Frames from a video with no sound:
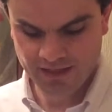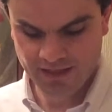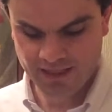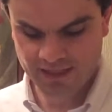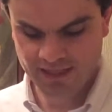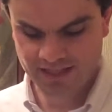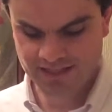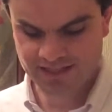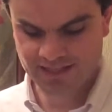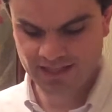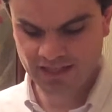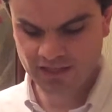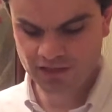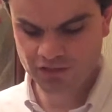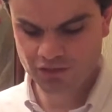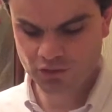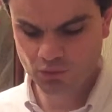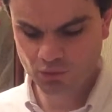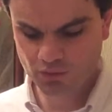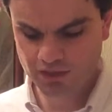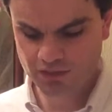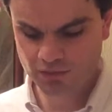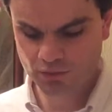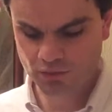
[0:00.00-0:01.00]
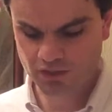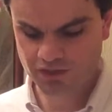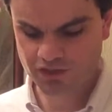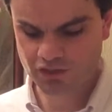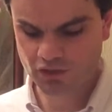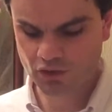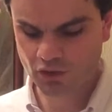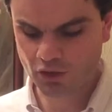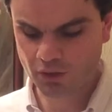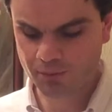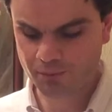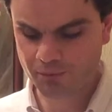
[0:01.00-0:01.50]
The second one was
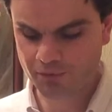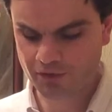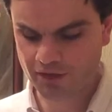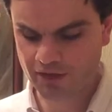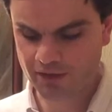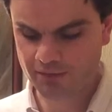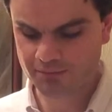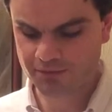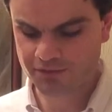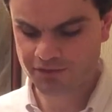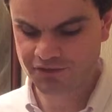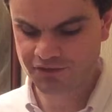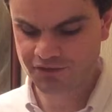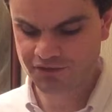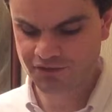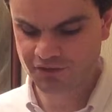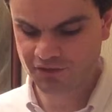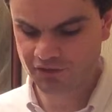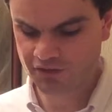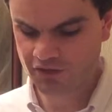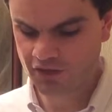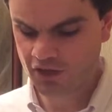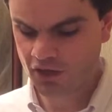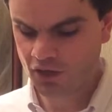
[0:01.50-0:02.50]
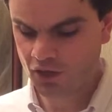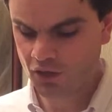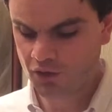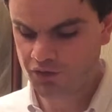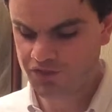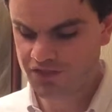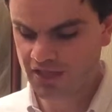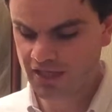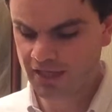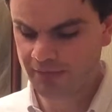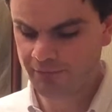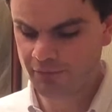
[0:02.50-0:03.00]
Corporal Mr.
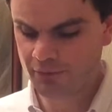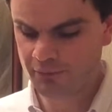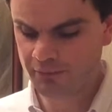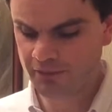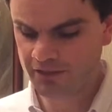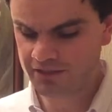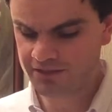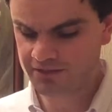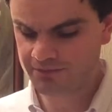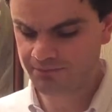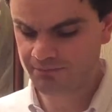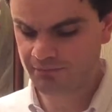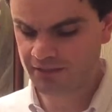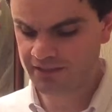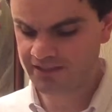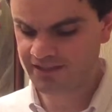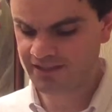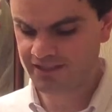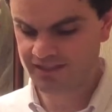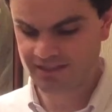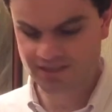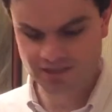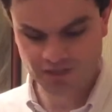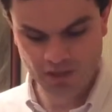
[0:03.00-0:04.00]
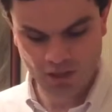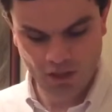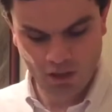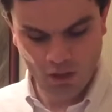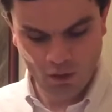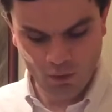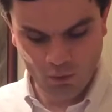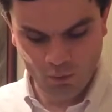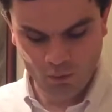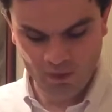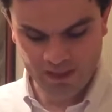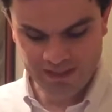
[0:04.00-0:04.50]
Jose Livio Martinez,
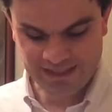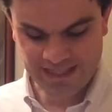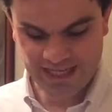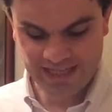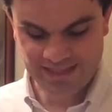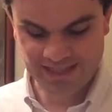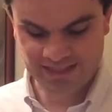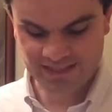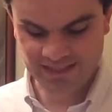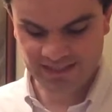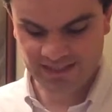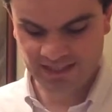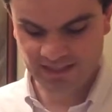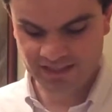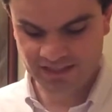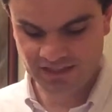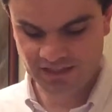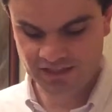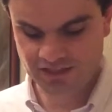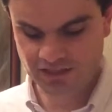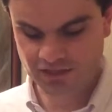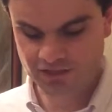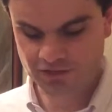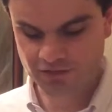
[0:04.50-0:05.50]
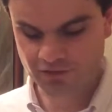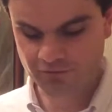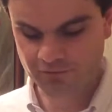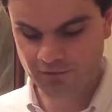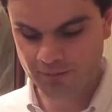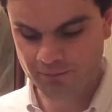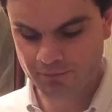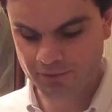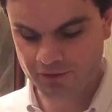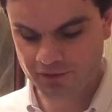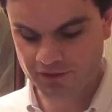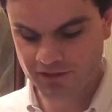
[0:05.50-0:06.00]
who was assassinated in
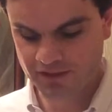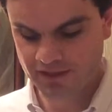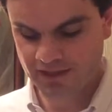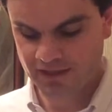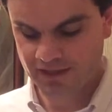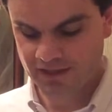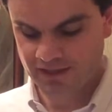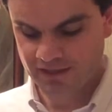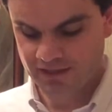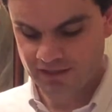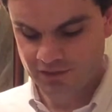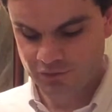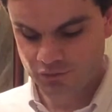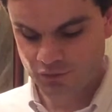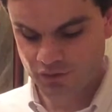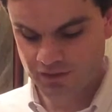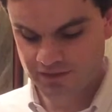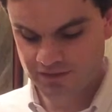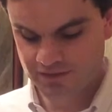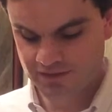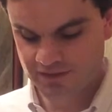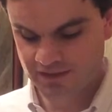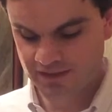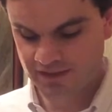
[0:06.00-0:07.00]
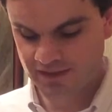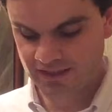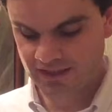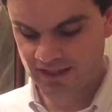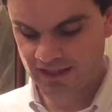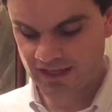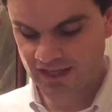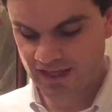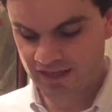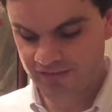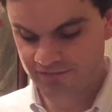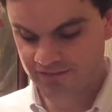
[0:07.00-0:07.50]
November
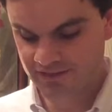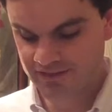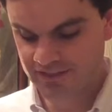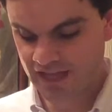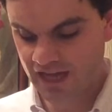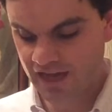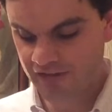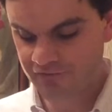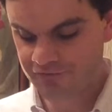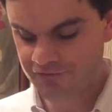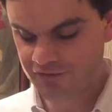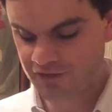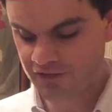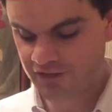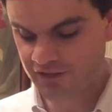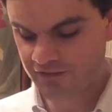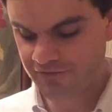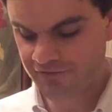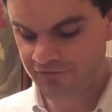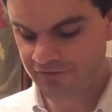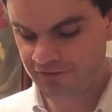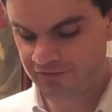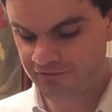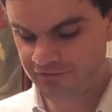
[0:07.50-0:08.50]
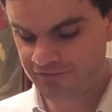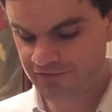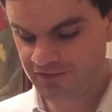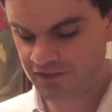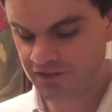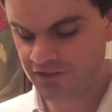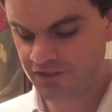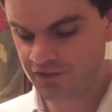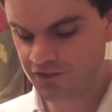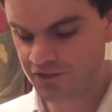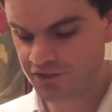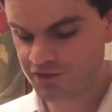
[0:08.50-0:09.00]
2011 after a
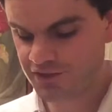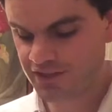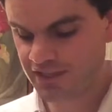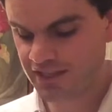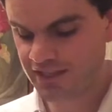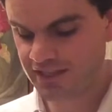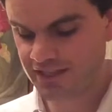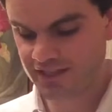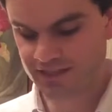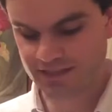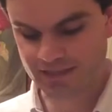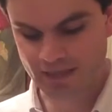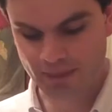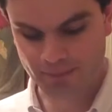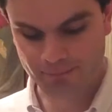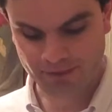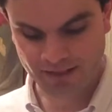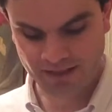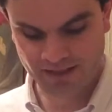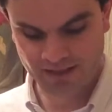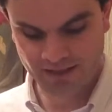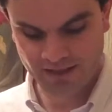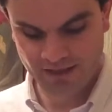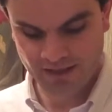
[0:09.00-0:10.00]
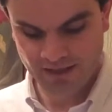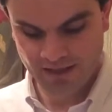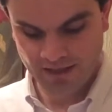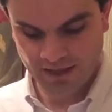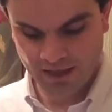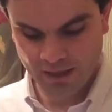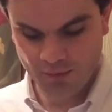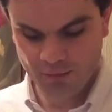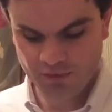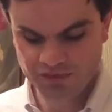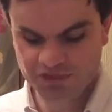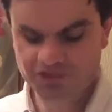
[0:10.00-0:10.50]
15 years kidnapping.
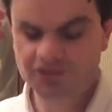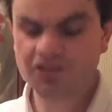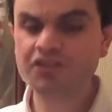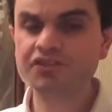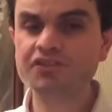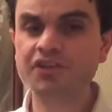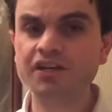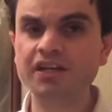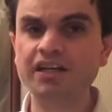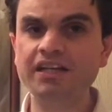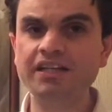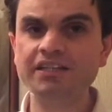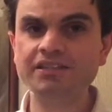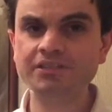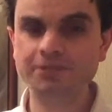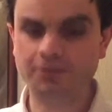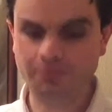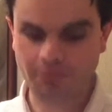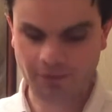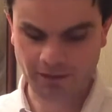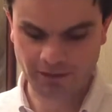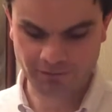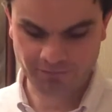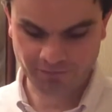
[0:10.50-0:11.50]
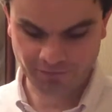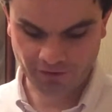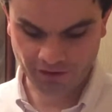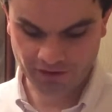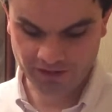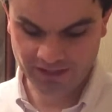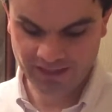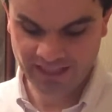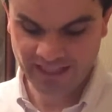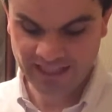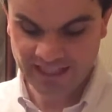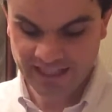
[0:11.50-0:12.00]
He was not released by
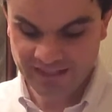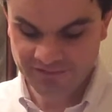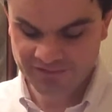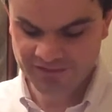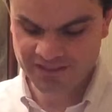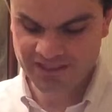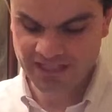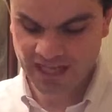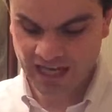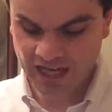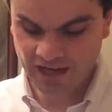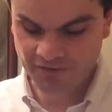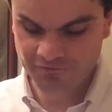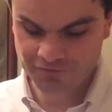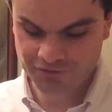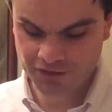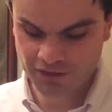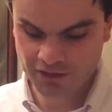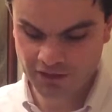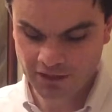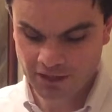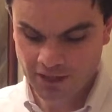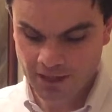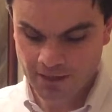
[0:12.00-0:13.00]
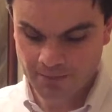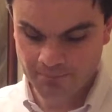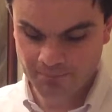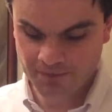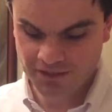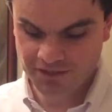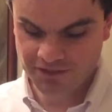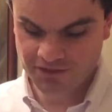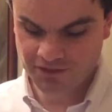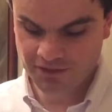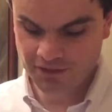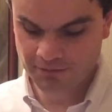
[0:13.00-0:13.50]
FARC, even after
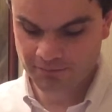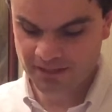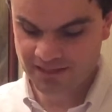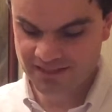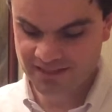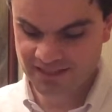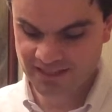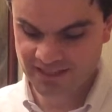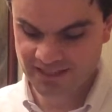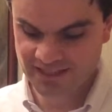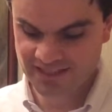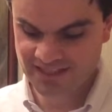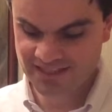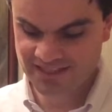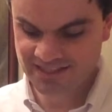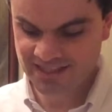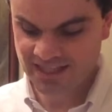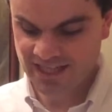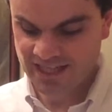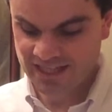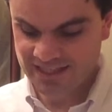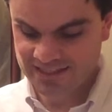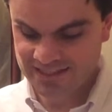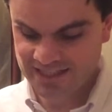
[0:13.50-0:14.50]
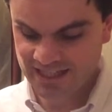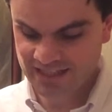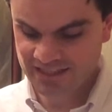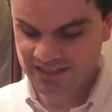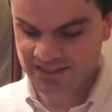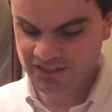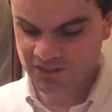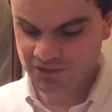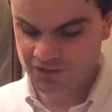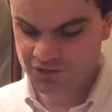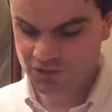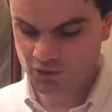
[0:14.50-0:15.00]
Mr. Martinez's
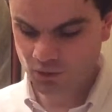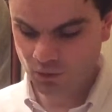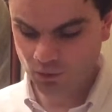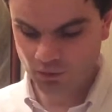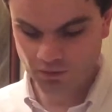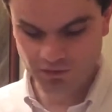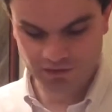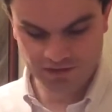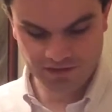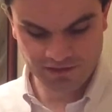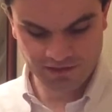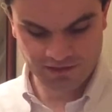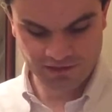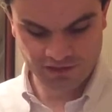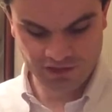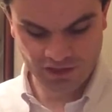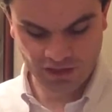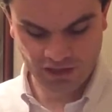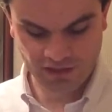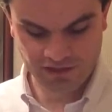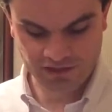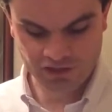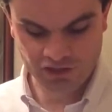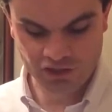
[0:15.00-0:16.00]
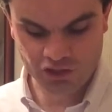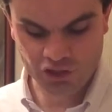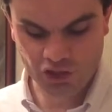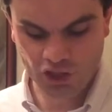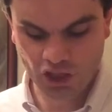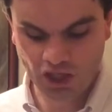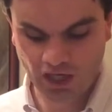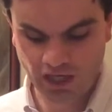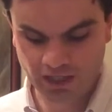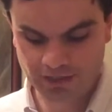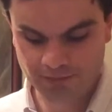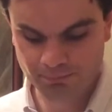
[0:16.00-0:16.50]
10-year-old son,
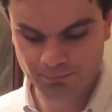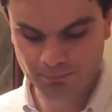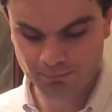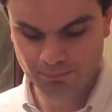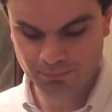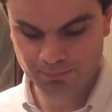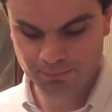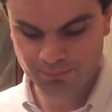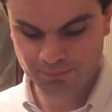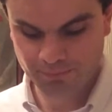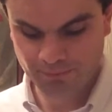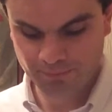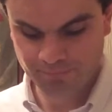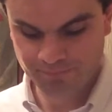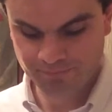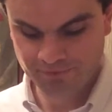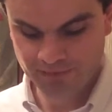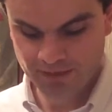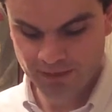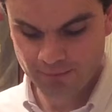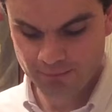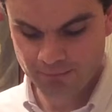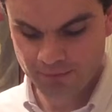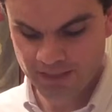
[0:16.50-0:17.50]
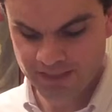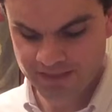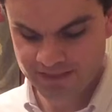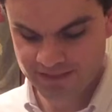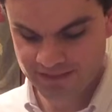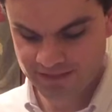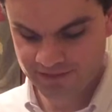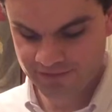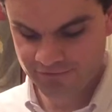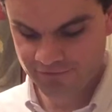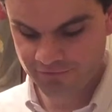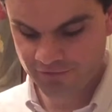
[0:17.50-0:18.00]
Johan,
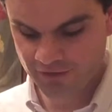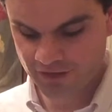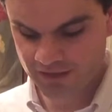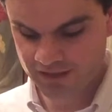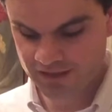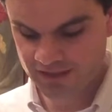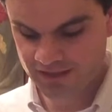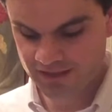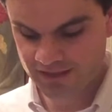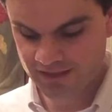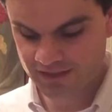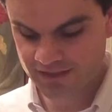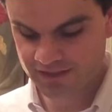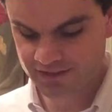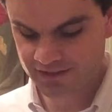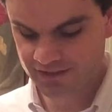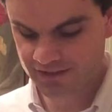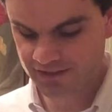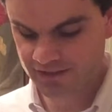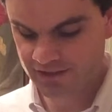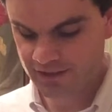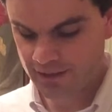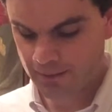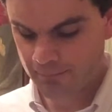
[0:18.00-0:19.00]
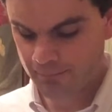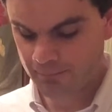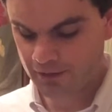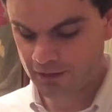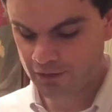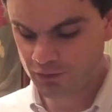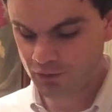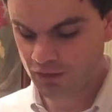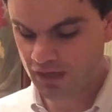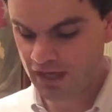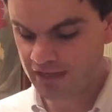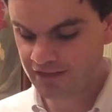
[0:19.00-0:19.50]
pleaded FARC leader
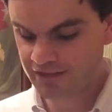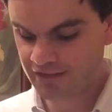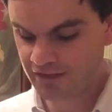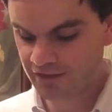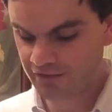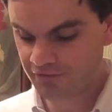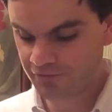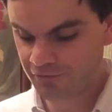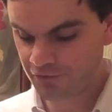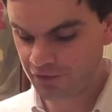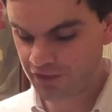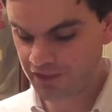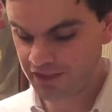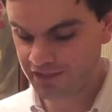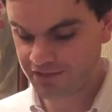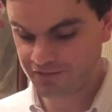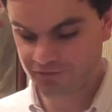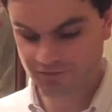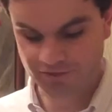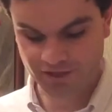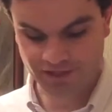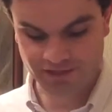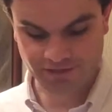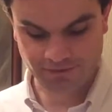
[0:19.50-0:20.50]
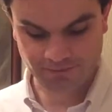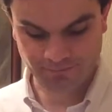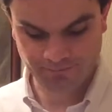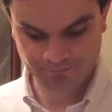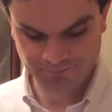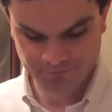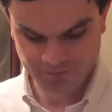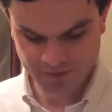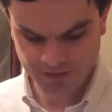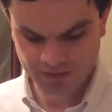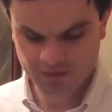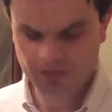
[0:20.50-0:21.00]
Marulanda for his freedom.